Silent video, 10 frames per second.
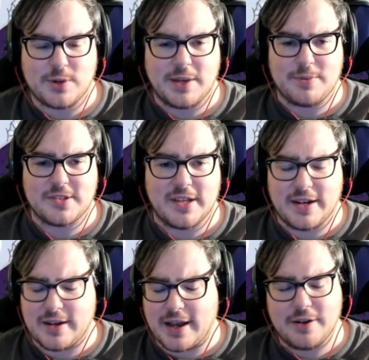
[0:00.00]

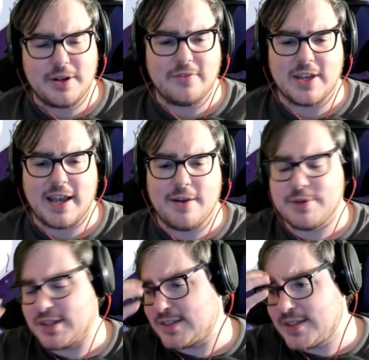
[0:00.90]
20%. I don't even care
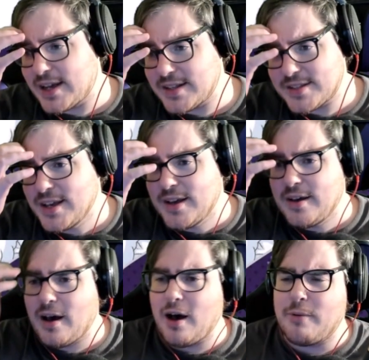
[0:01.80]
what this does.
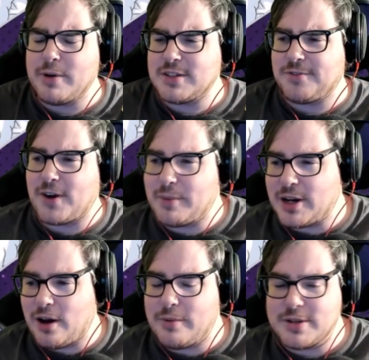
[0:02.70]
Always farm
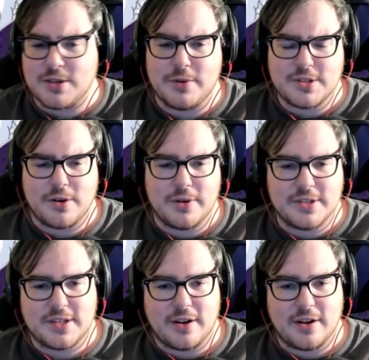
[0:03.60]
it. Always get